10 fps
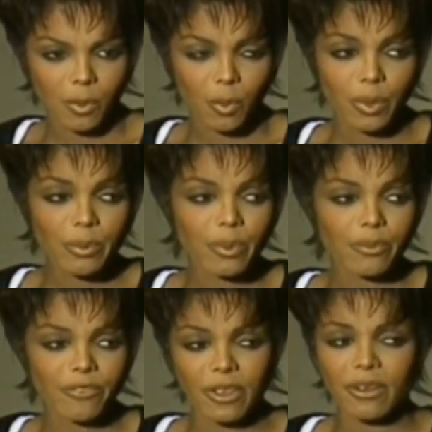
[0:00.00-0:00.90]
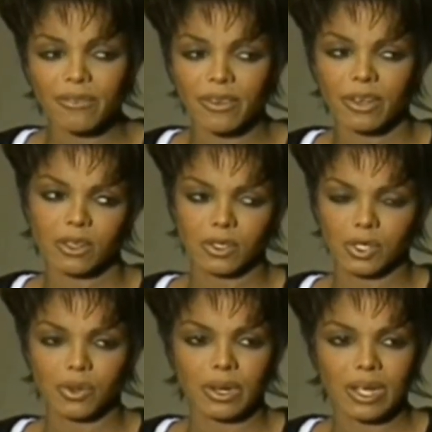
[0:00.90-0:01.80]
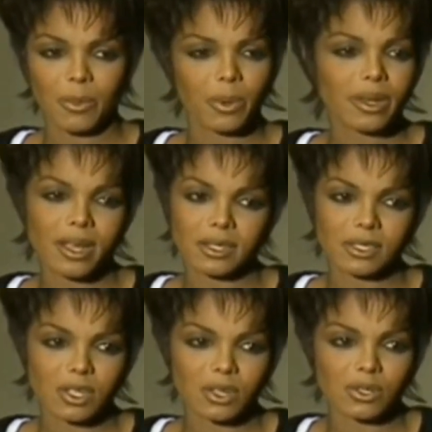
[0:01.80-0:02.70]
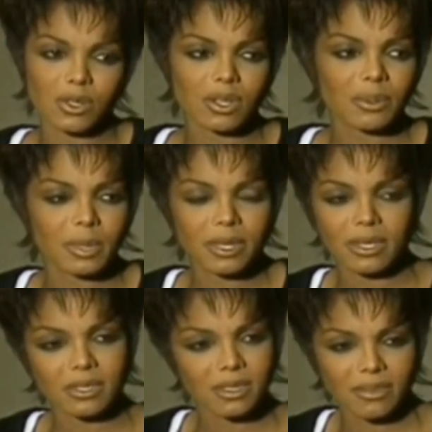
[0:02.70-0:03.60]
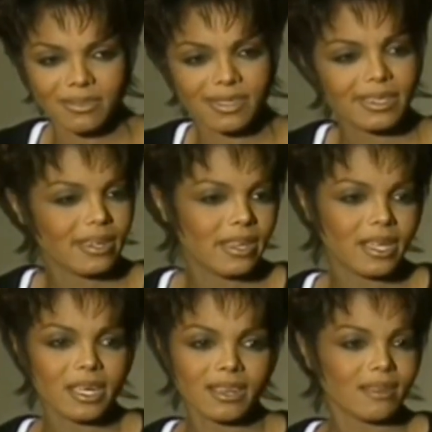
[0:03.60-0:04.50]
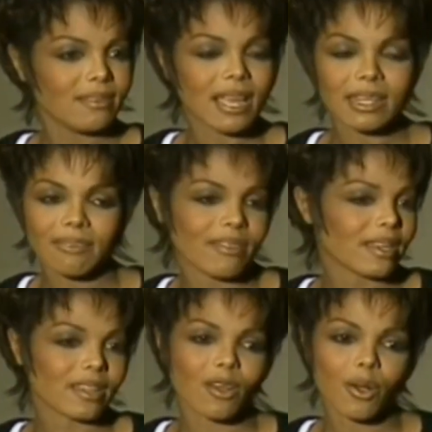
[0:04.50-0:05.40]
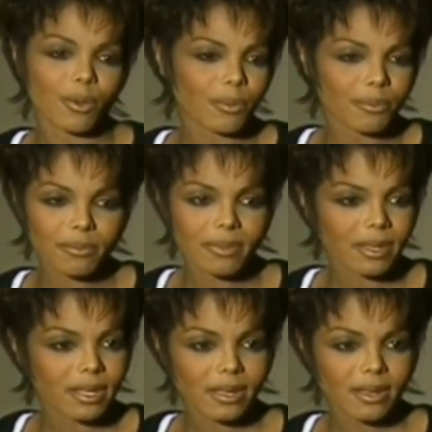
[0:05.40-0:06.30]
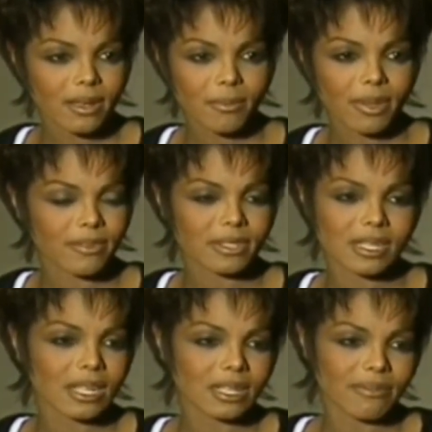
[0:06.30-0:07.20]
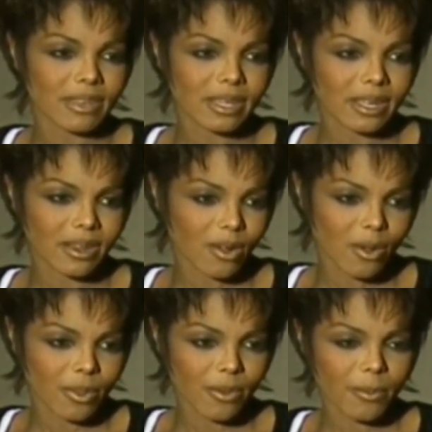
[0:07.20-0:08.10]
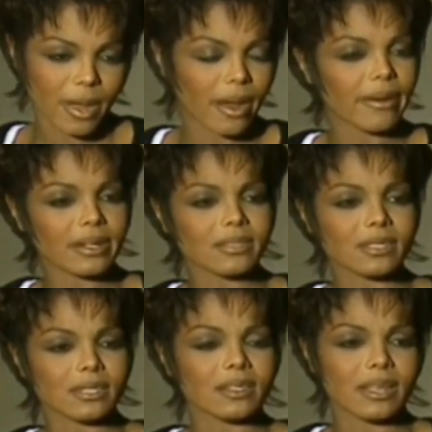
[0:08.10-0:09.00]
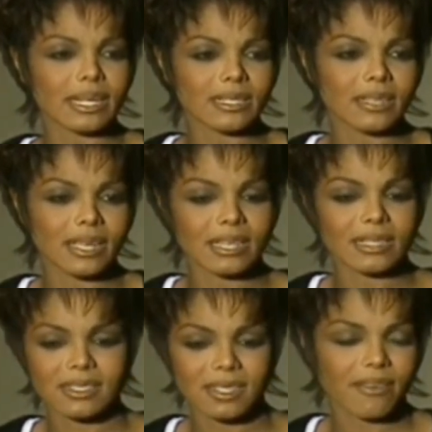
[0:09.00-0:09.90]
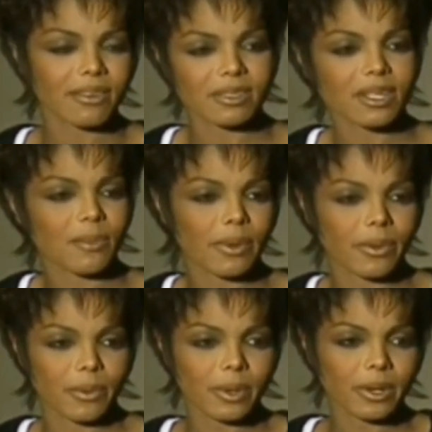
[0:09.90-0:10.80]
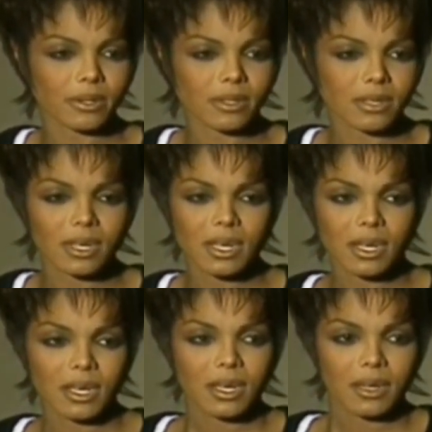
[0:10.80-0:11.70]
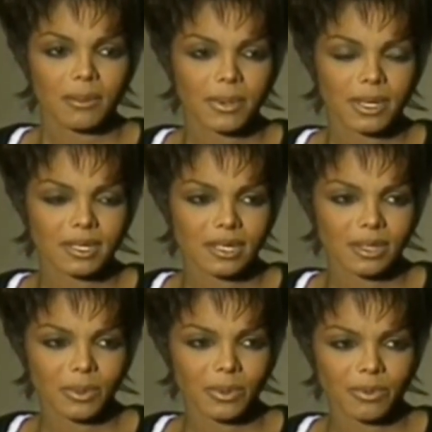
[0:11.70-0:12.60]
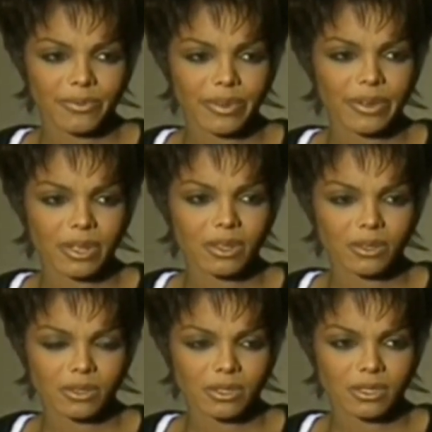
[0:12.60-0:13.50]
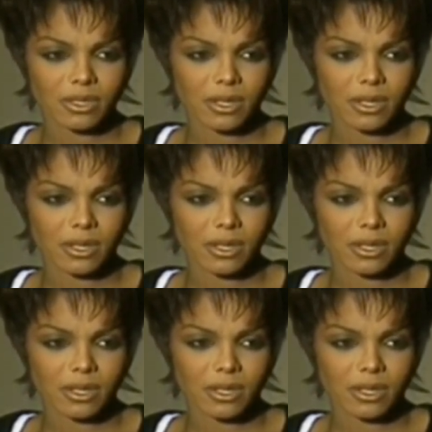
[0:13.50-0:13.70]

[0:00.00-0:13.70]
Yeah, well, we were very, very close growing up. We're not as close only because of not living at home. Both of us not living at home with our parents, and just having our separate careers. But we were very close.